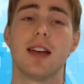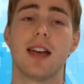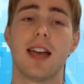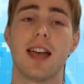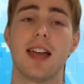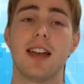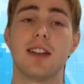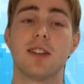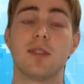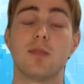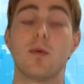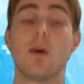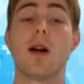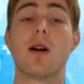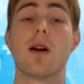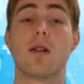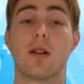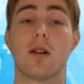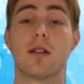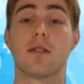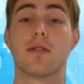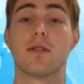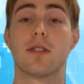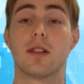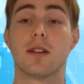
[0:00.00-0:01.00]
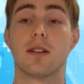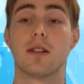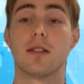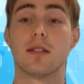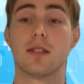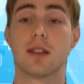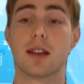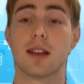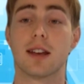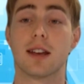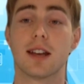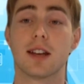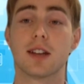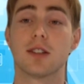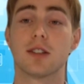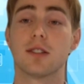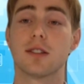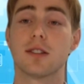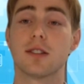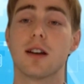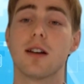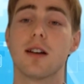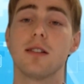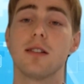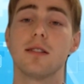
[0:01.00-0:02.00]
and it's where a lot of the connections
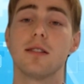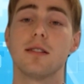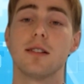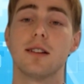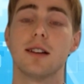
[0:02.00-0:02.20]
are.